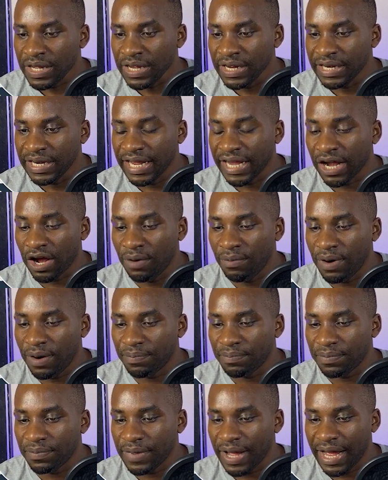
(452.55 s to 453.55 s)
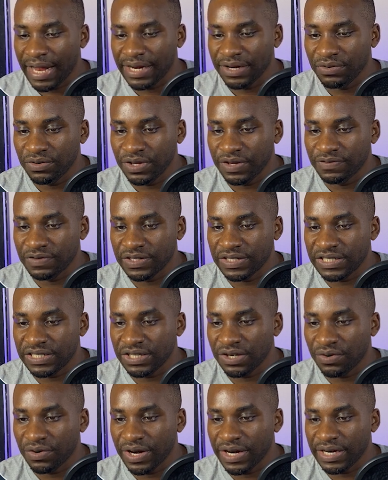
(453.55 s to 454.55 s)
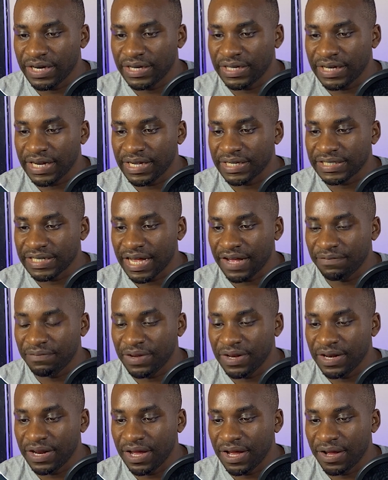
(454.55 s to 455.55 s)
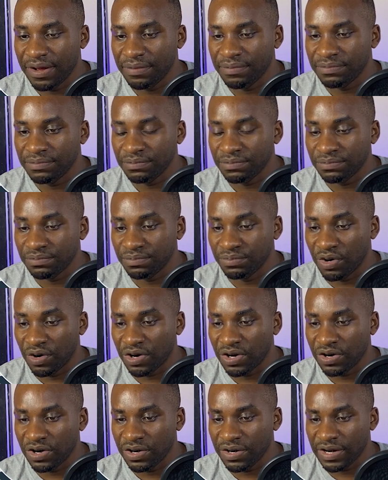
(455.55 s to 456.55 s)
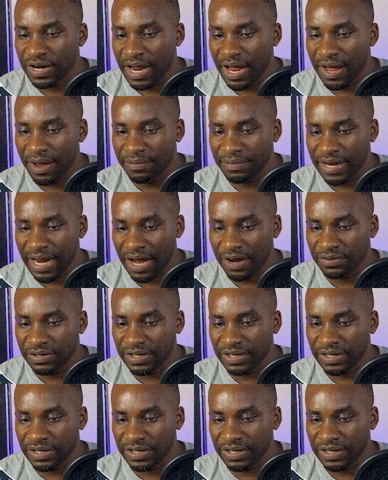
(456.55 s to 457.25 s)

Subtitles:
they come up, and you even see already things have been broken down